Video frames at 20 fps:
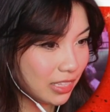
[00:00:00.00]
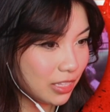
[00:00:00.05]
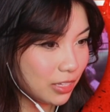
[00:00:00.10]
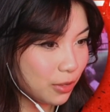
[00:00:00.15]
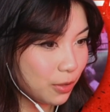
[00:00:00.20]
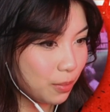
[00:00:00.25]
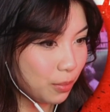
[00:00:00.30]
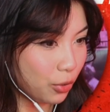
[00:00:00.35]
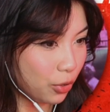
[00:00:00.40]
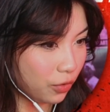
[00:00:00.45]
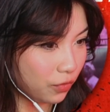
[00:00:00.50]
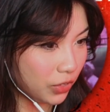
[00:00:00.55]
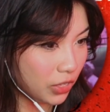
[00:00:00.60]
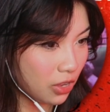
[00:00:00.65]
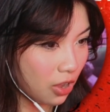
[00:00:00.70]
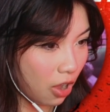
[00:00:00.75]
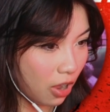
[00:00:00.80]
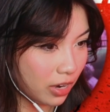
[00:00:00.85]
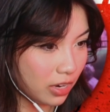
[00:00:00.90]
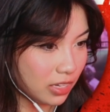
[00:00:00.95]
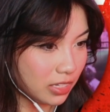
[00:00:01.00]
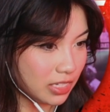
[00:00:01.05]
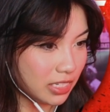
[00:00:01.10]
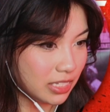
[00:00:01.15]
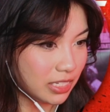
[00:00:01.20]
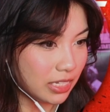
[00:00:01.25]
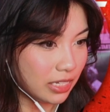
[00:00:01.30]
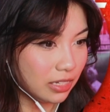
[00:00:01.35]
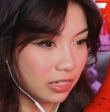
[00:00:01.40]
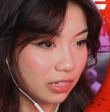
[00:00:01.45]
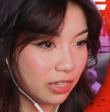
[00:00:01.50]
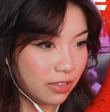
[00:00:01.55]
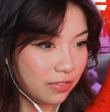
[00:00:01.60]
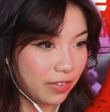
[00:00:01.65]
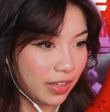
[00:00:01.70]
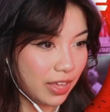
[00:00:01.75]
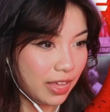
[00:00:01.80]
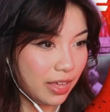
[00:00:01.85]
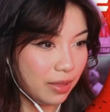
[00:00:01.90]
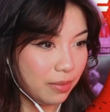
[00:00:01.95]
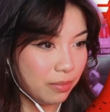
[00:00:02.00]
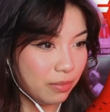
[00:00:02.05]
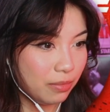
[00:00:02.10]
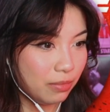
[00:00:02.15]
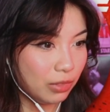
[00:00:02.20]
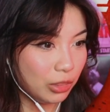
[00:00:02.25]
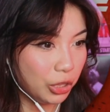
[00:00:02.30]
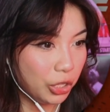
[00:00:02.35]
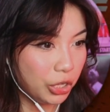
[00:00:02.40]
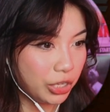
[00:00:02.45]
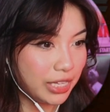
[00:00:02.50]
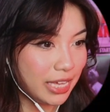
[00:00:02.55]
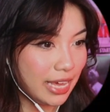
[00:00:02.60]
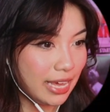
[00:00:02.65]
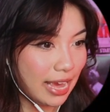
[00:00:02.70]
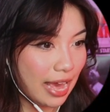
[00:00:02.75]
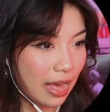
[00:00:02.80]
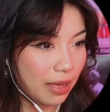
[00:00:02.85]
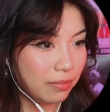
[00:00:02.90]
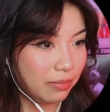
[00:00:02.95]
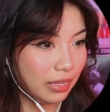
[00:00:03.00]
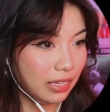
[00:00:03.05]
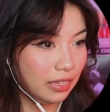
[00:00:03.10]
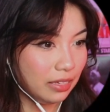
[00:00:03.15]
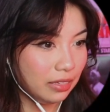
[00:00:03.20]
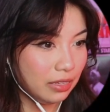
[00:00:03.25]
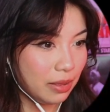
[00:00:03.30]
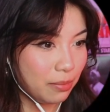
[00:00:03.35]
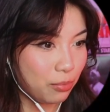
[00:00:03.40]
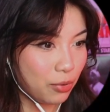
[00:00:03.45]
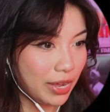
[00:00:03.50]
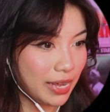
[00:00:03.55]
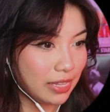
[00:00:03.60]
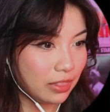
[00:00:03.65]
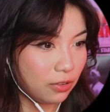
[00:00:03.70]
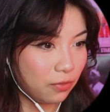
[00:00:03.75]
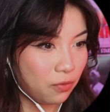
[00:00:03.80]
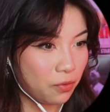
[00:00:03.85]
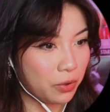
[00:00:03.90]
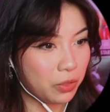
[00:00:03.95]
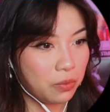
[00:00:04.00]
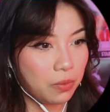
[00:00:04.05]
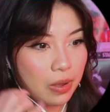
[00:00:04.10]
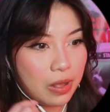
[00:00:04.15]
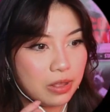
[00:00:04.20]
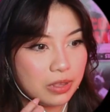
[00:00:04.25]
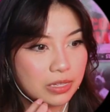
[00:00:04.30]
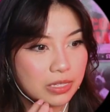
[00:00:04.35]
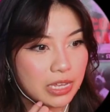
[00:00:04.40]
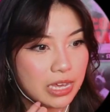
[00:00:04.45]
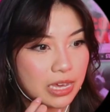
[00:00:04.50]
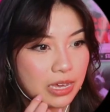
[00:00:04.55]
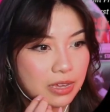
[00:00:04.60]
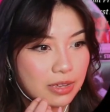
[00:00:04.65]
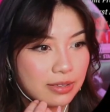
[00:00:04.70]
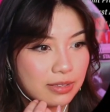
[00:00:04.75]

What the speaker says: the movie on a still of him looking at me and breaking the fourth wall is like,